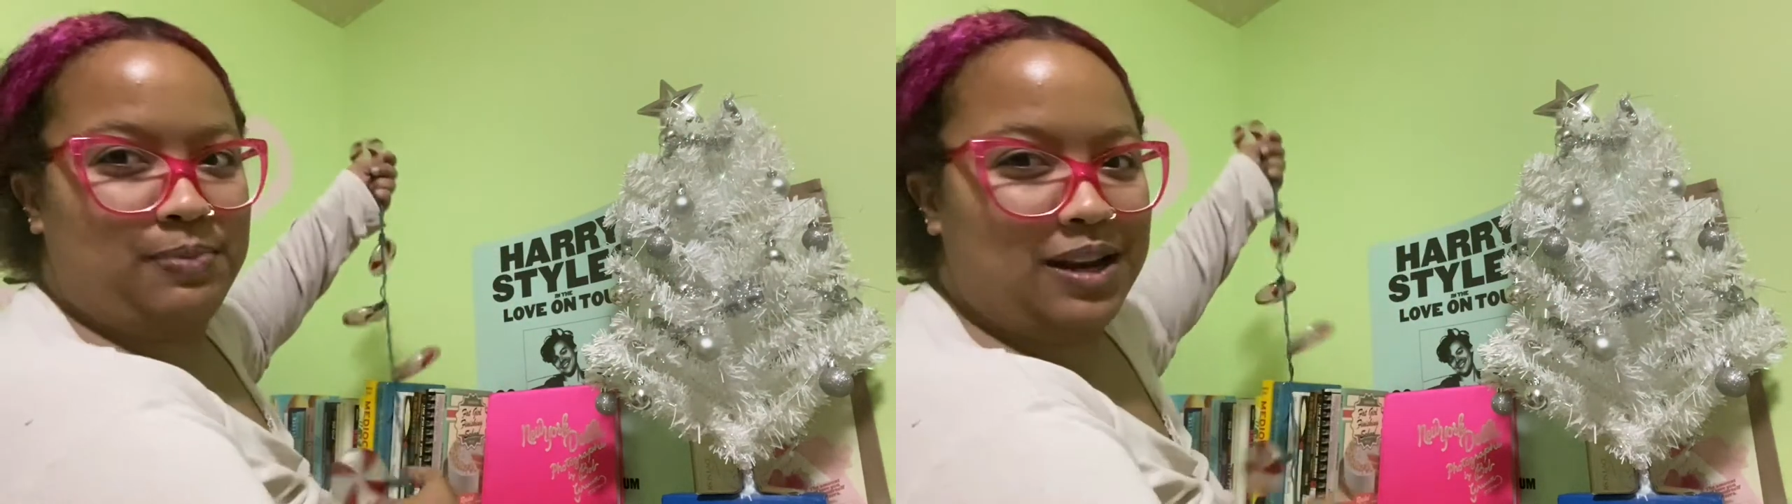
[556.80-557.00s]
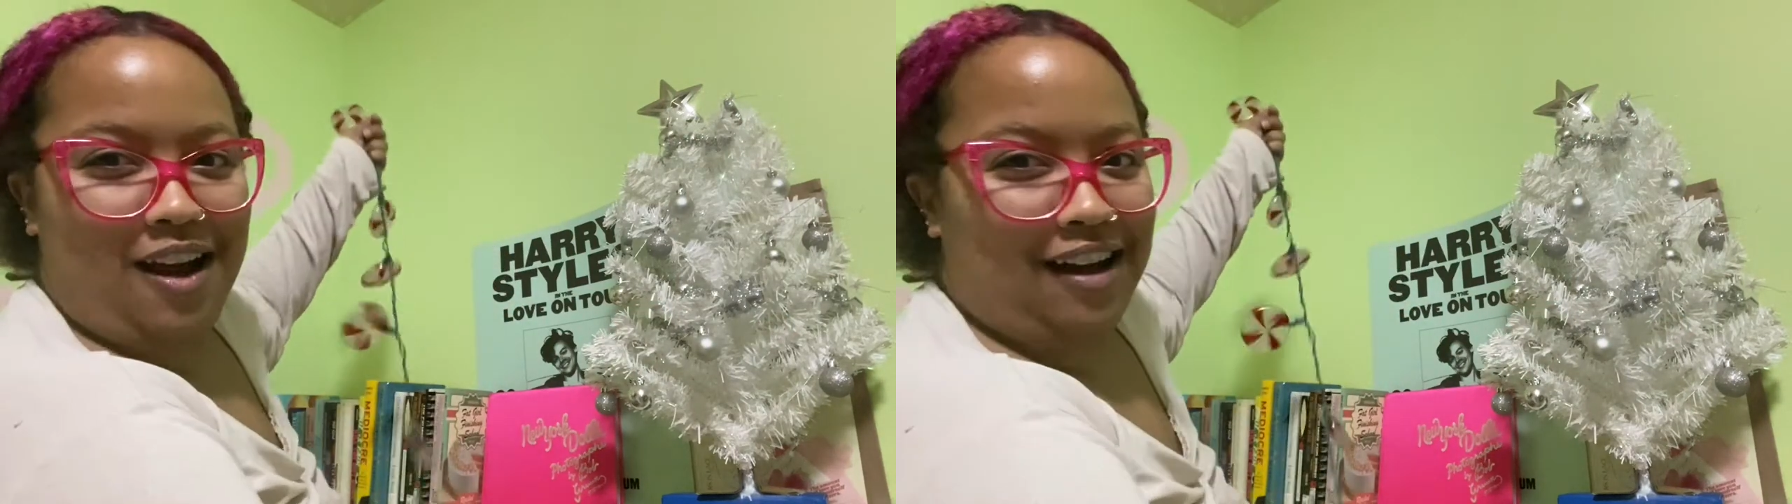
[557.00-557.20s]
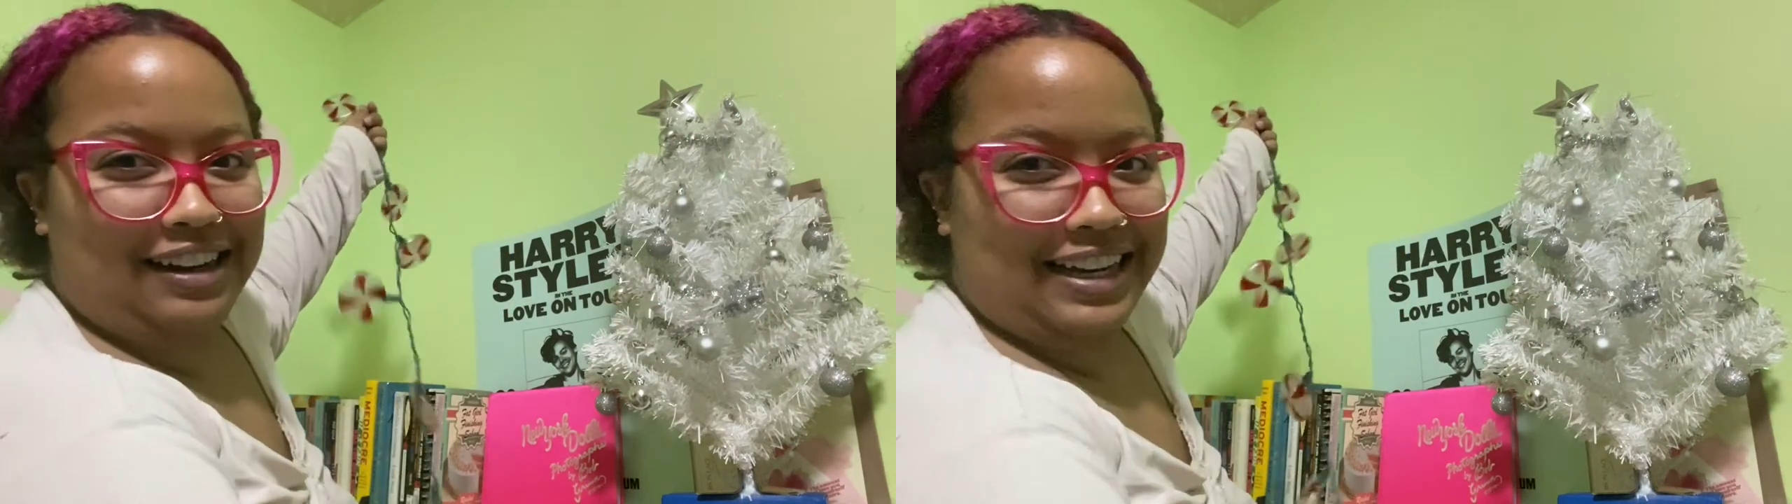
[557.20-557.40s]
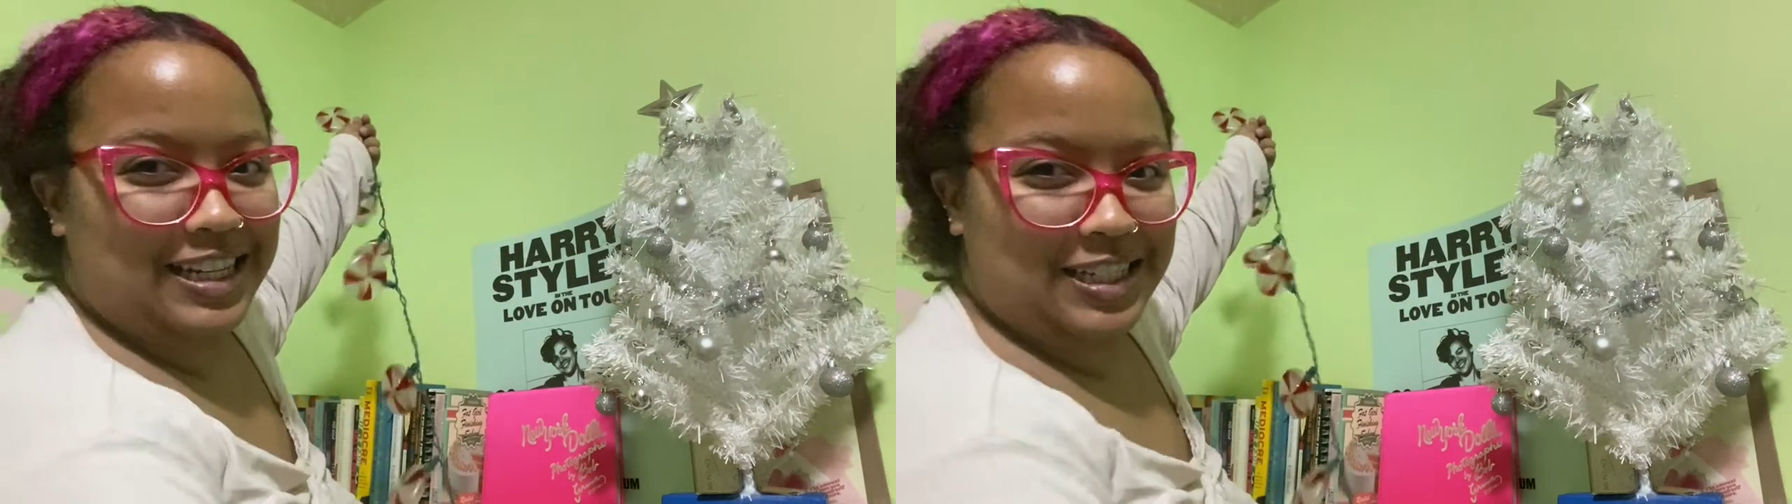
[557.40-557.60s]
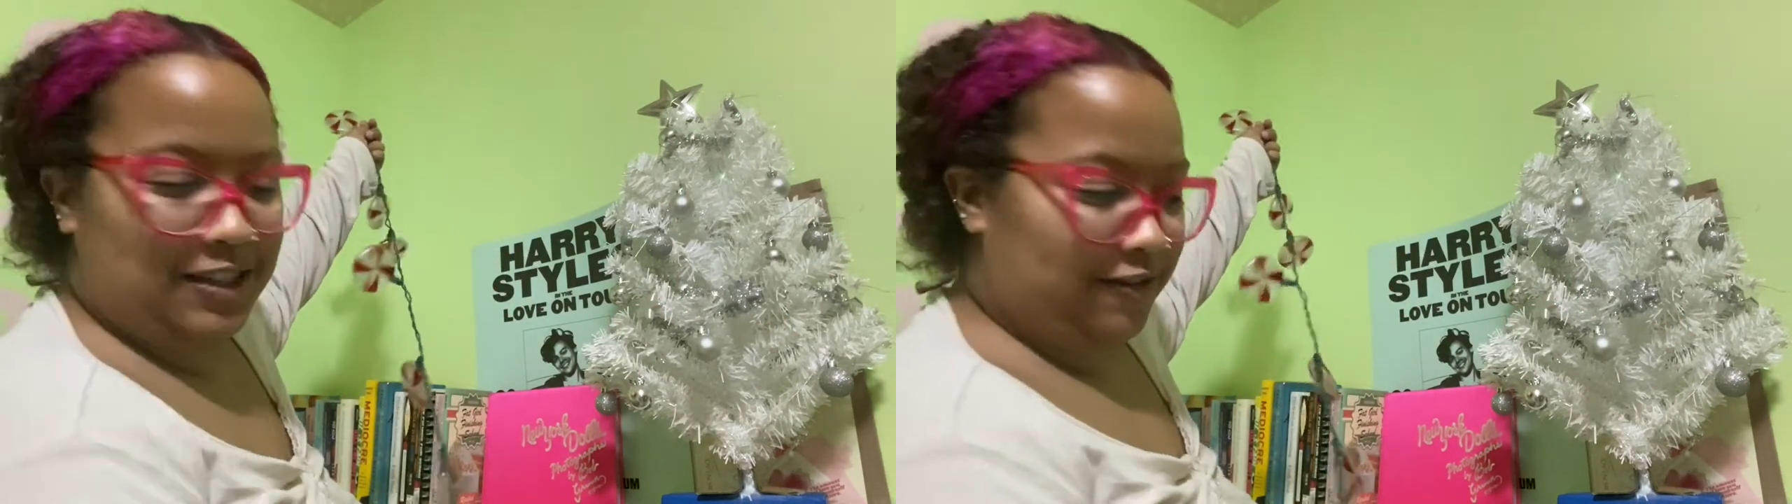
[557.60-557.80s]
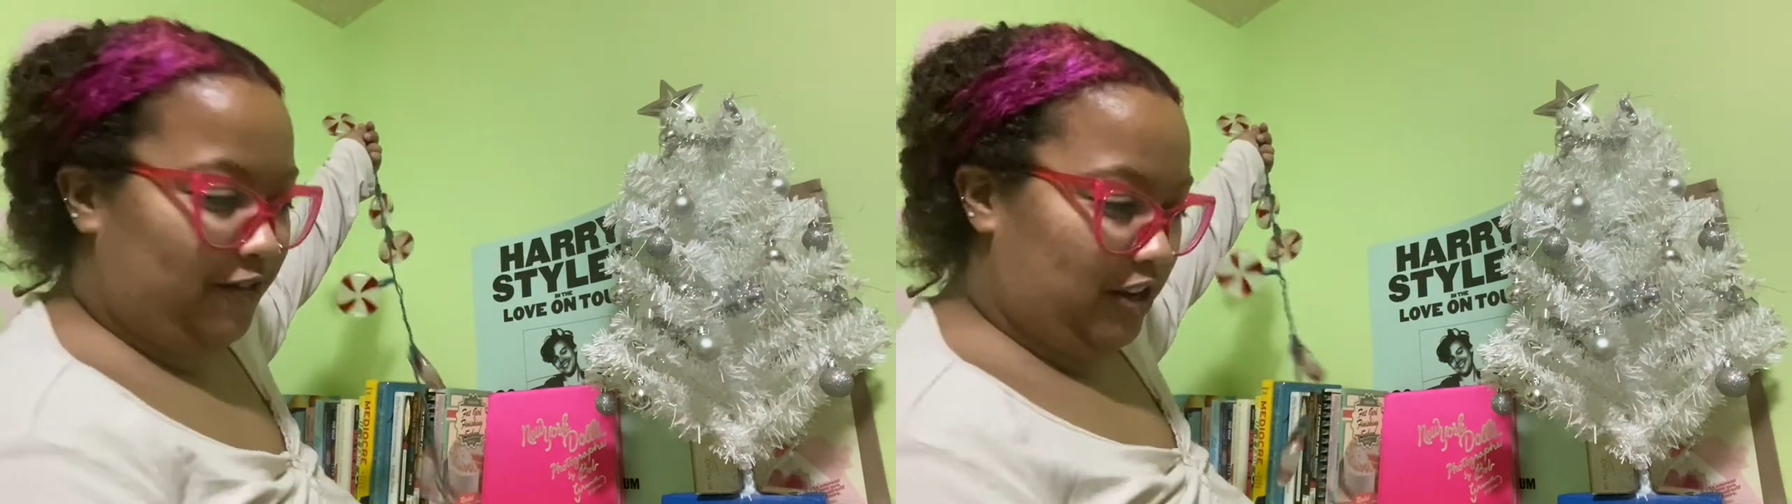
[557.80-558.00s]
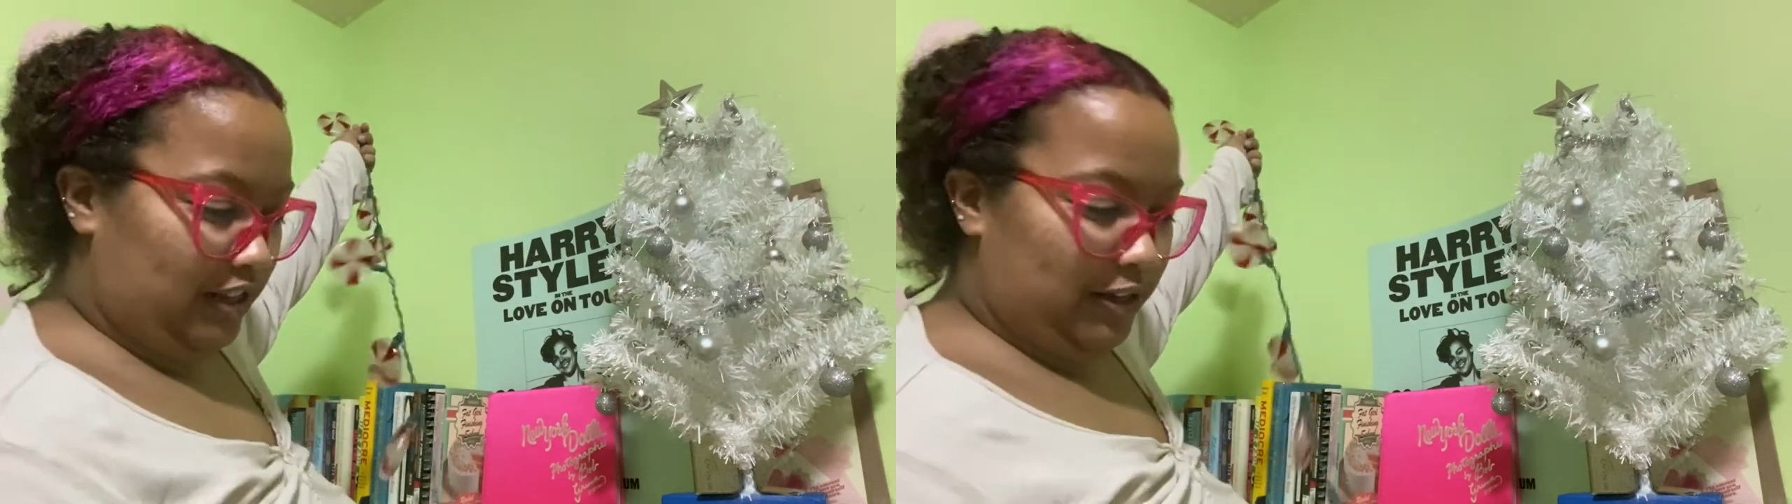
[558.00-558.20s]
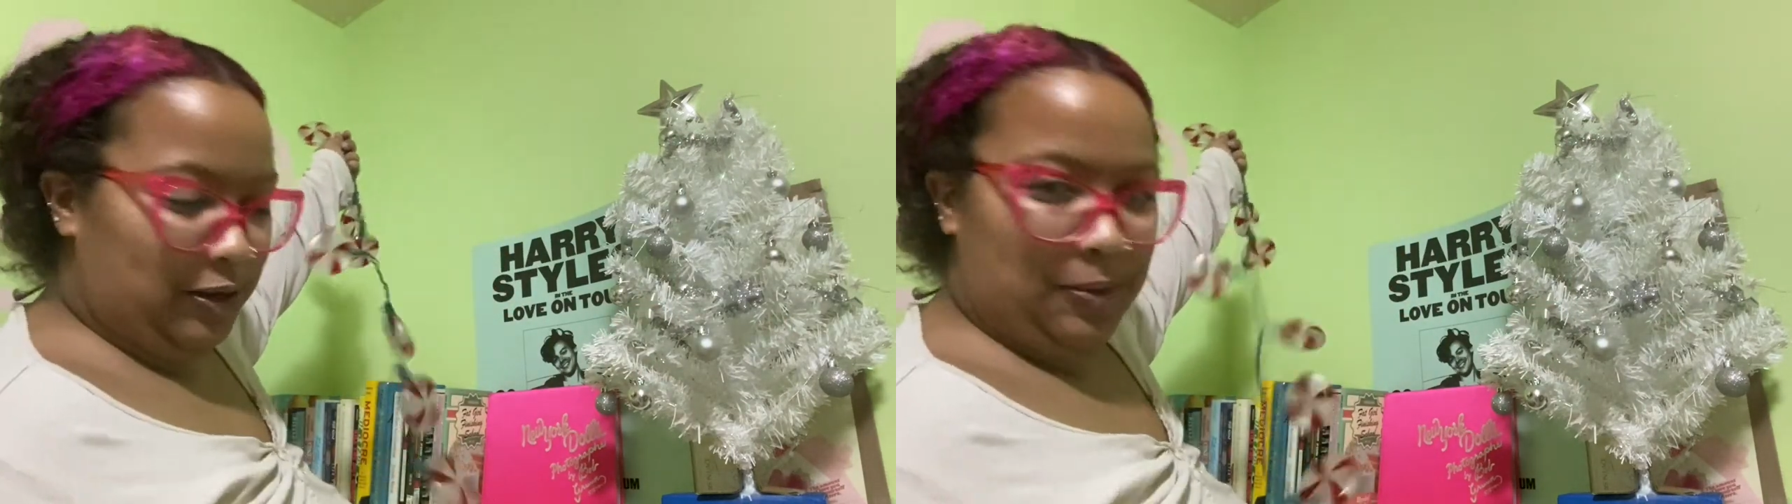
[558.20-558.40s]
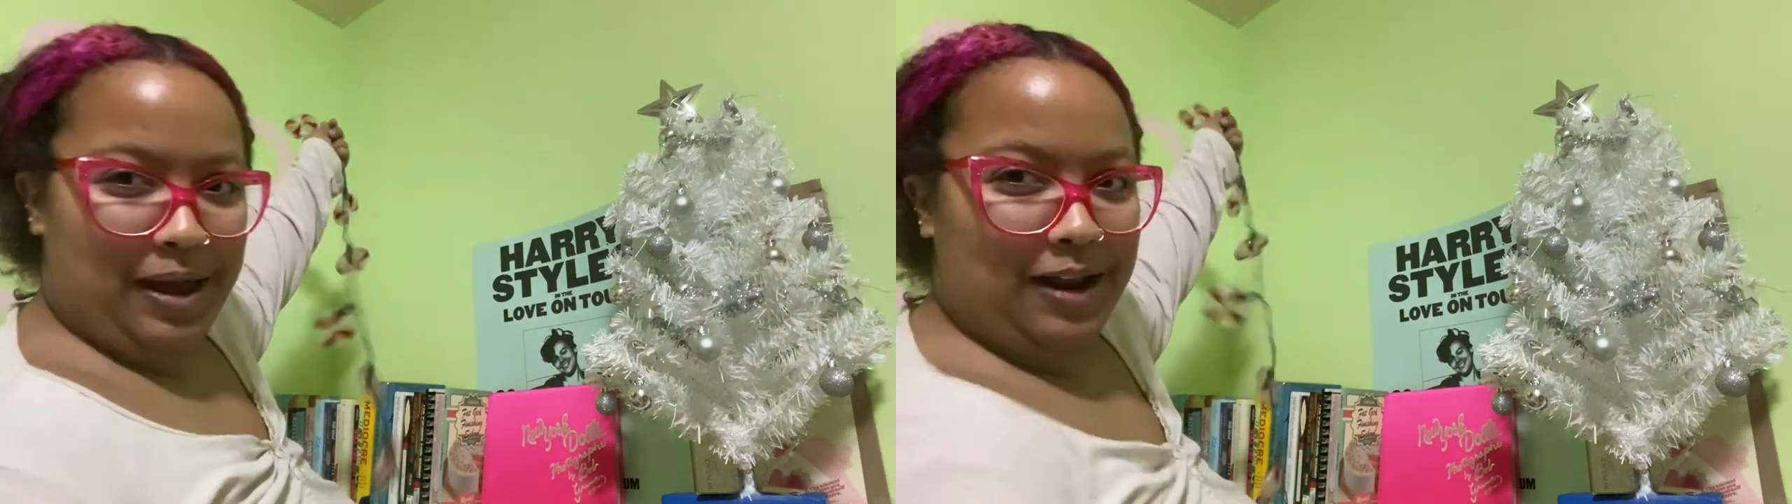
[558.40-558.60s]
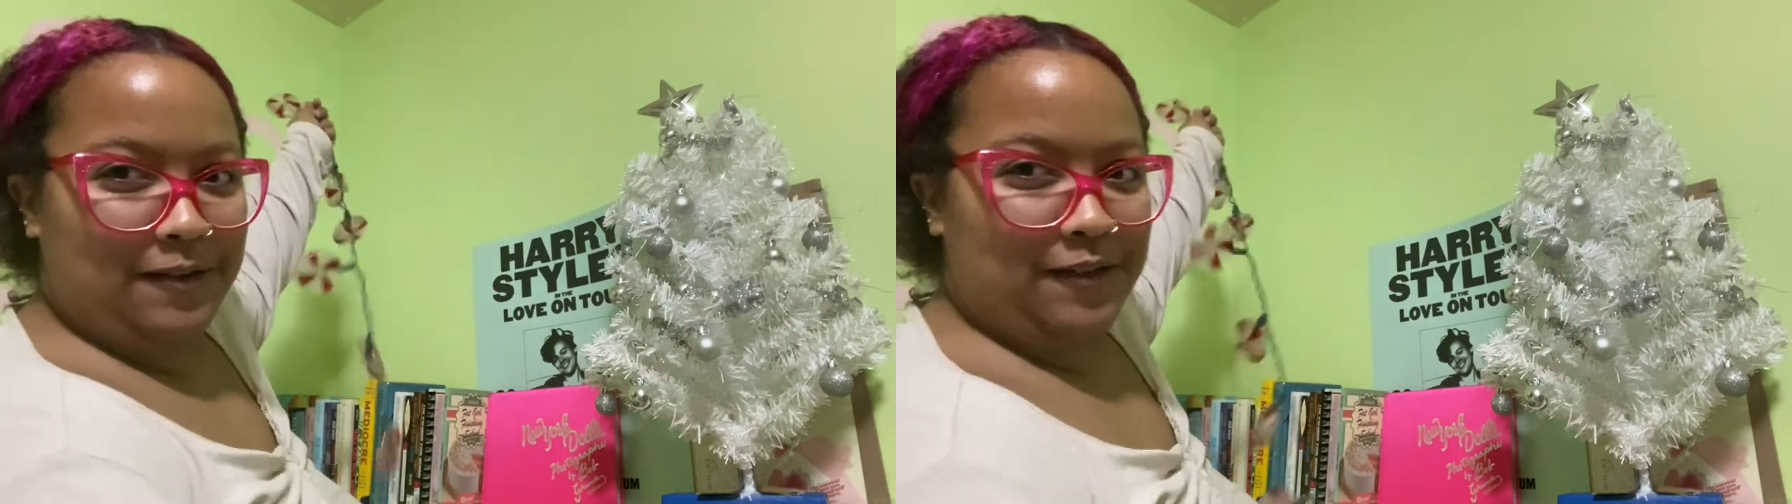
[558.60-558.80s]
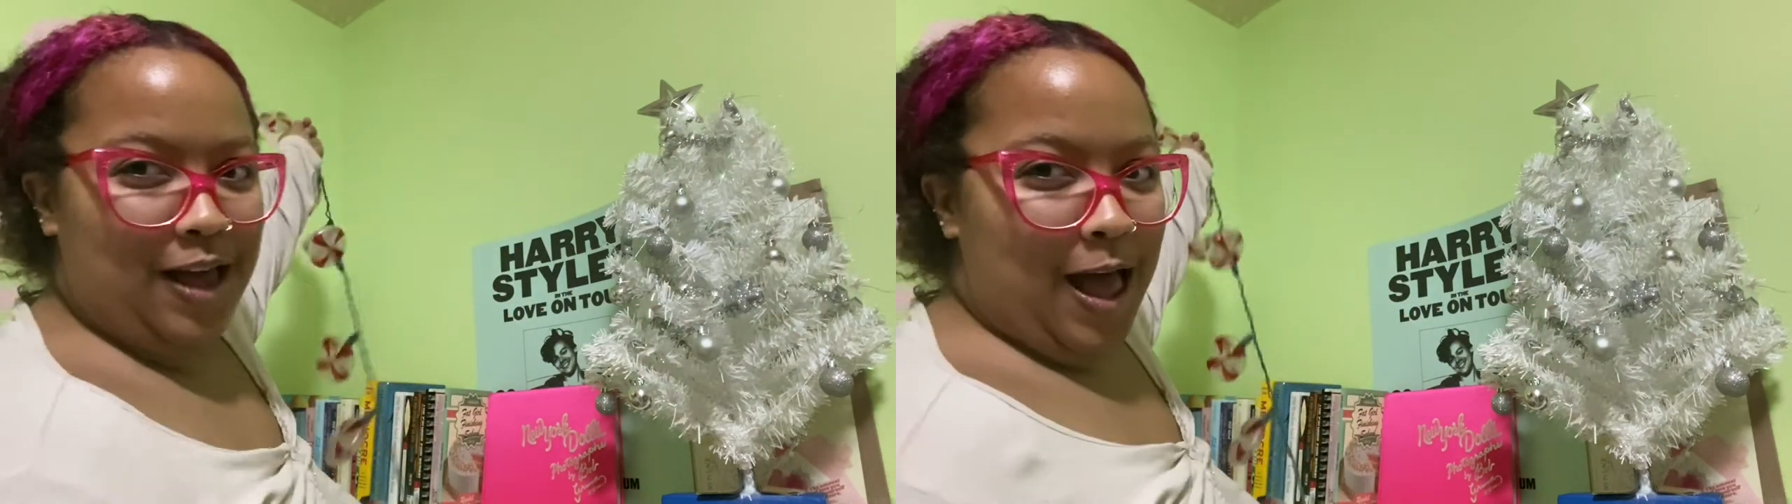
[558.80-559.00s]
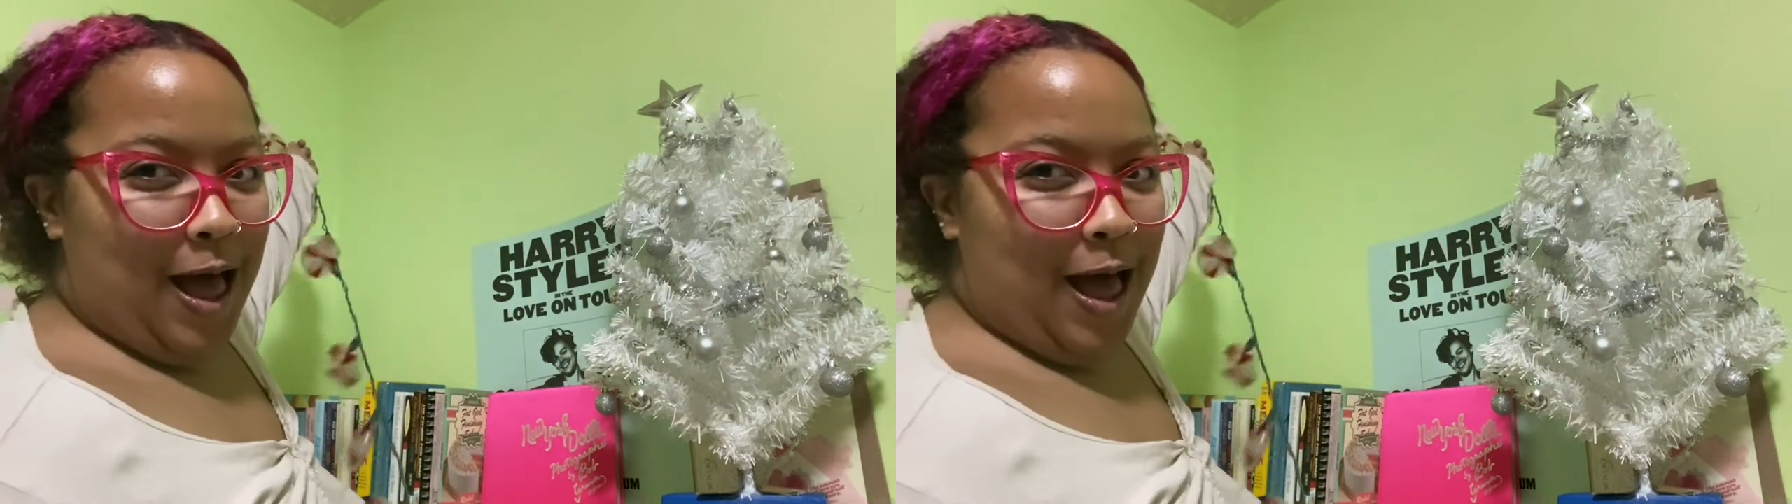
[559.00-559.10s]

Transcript: but not least, for a little bit of